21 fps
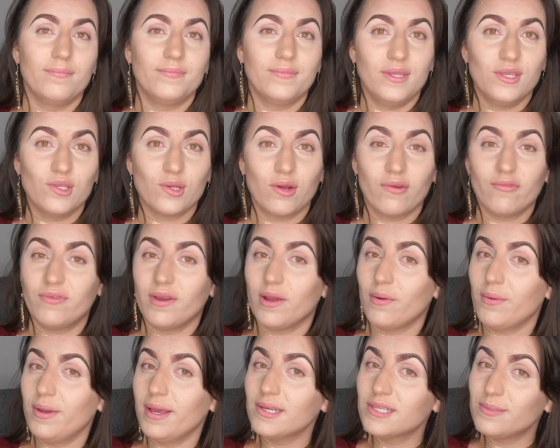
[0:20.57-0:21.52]
These are
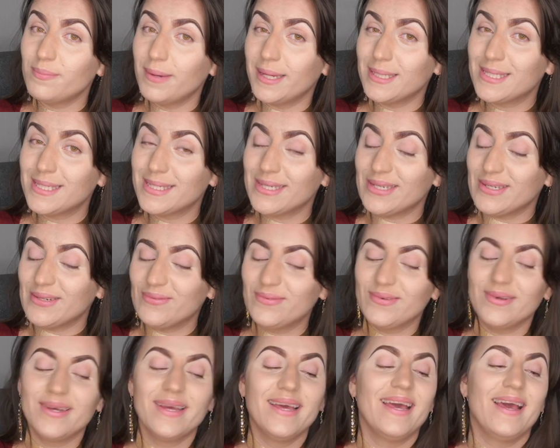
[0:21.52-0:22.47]
very expensive.
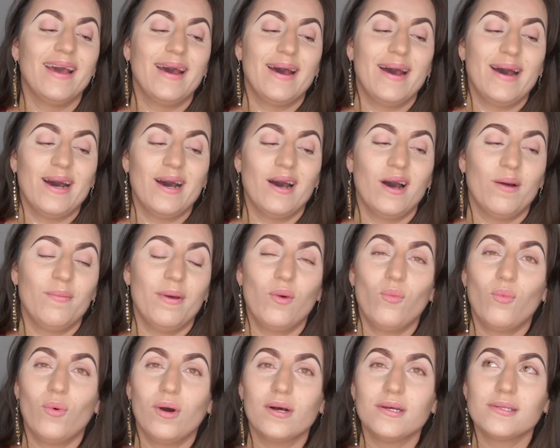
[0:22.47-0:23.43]
It
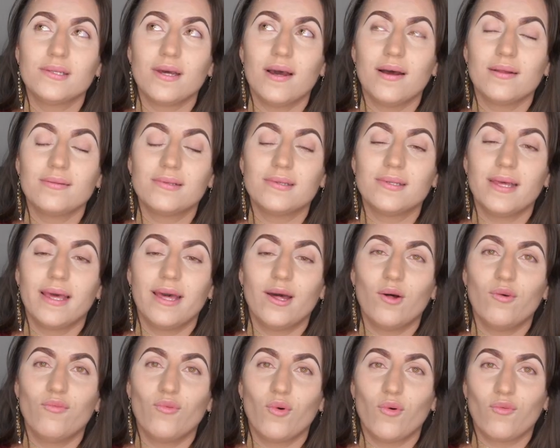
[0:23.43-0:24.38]
was on
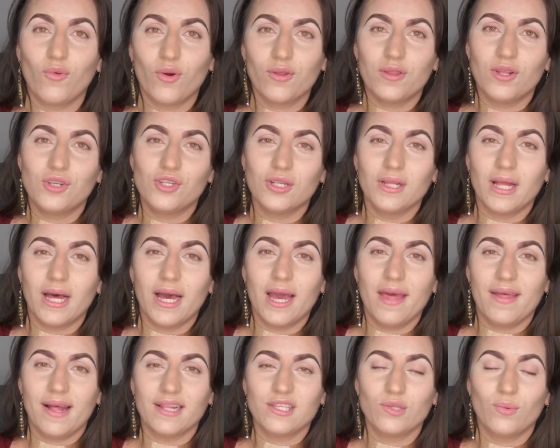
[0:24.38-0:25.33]
sale for 4th of July.
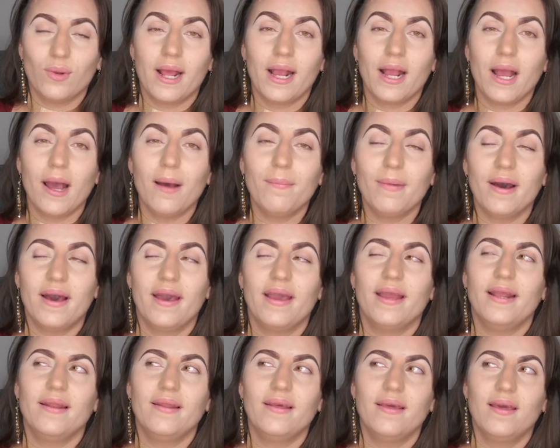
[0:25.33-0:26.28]
That's when I got
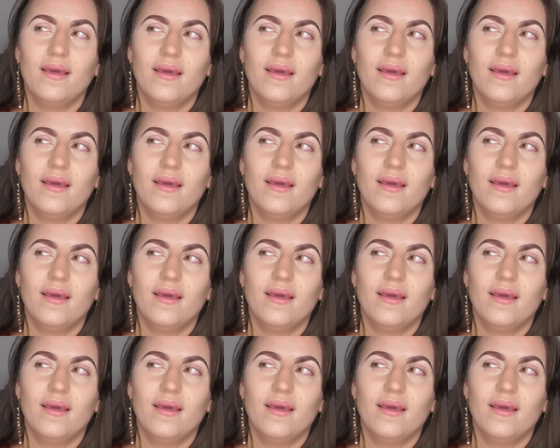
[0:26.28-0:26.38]
mine.